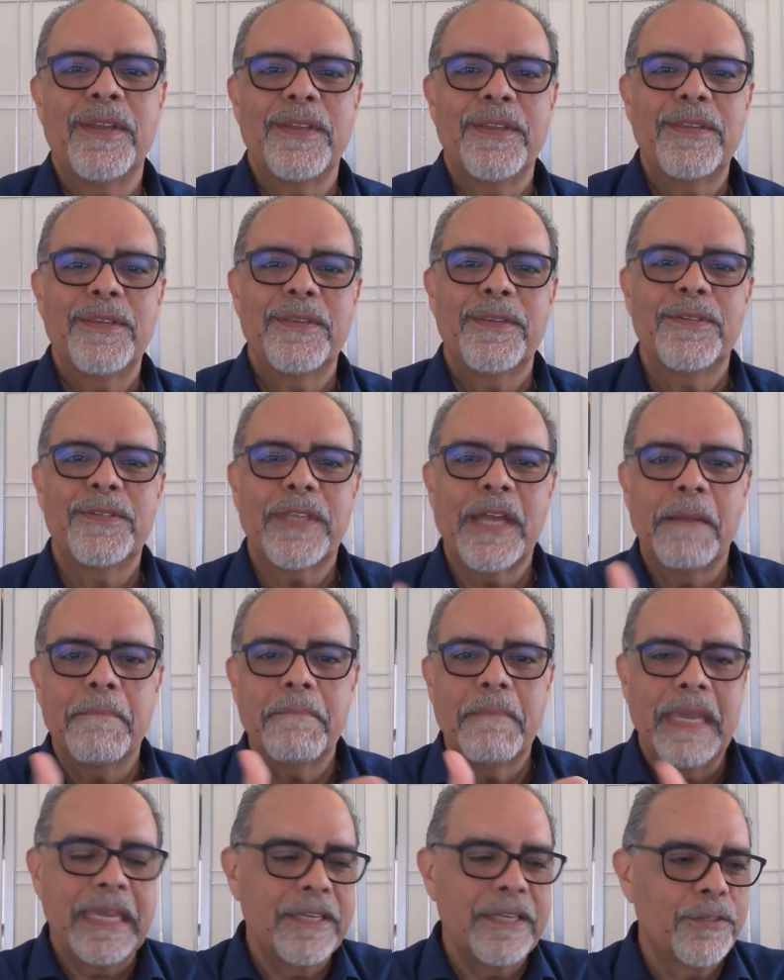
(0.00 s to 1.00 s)
You start
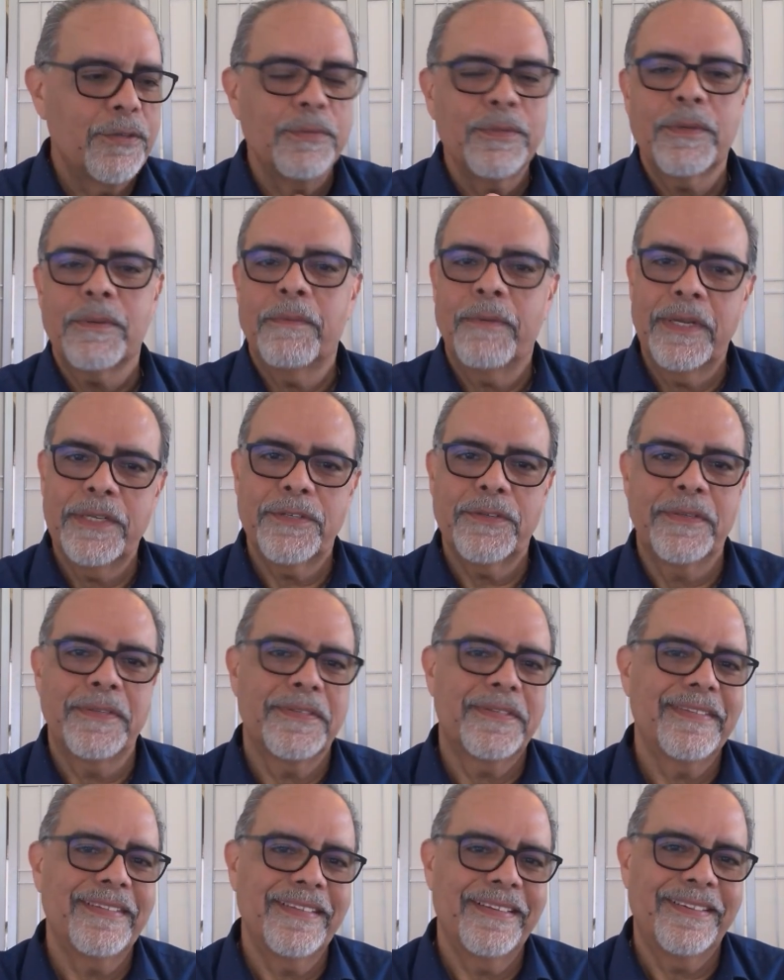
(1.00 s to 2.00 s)
making sort of
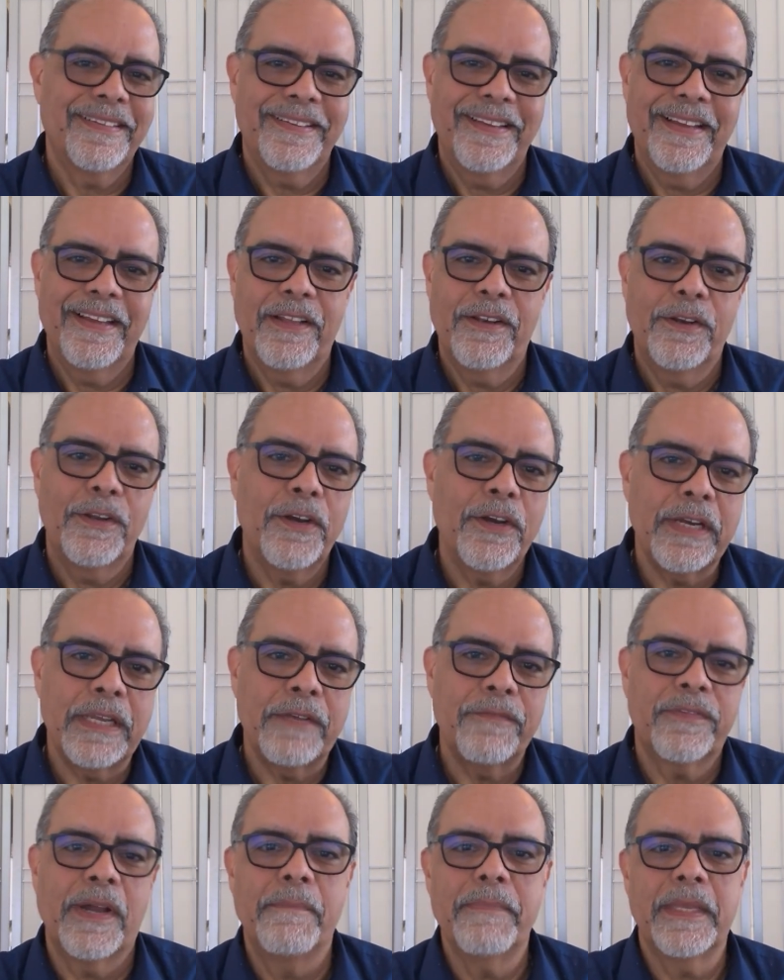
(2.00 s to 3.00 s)
questions, and learning
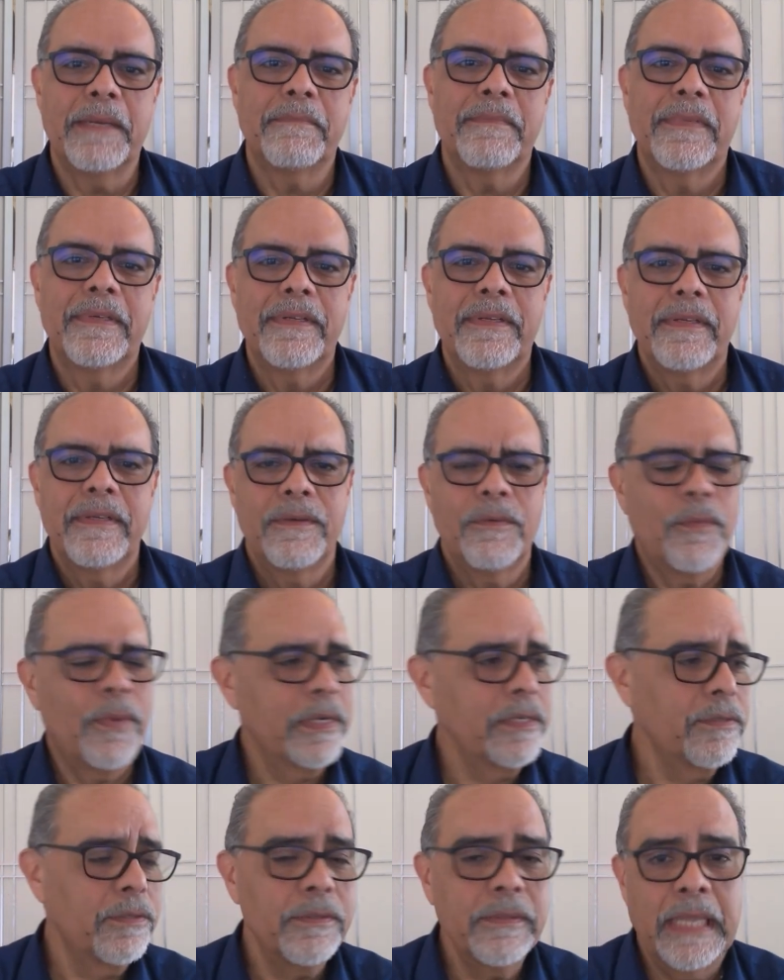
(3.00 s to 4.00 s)
from them. Why
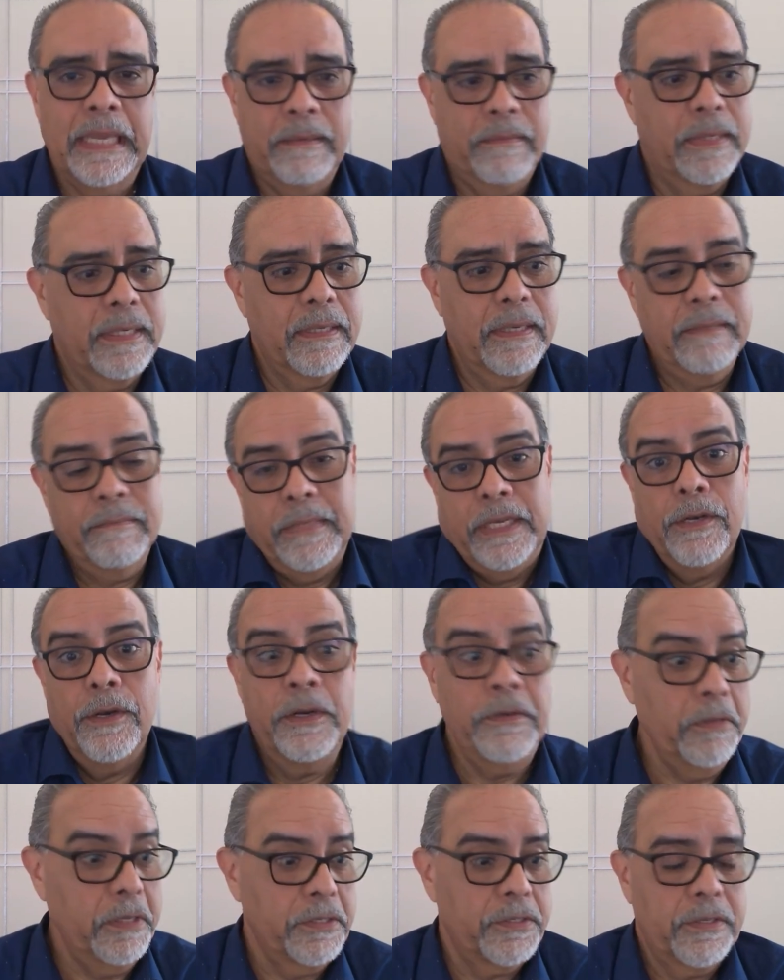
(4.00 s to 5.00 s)
you do that? Well, we
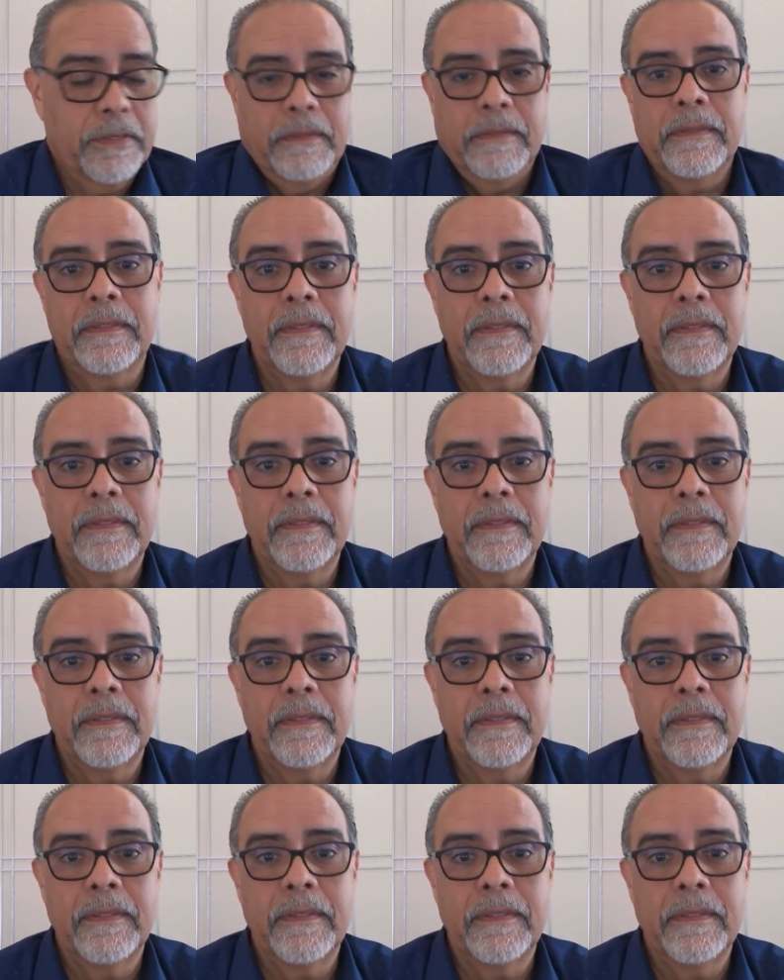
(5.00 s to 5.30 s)
learned this.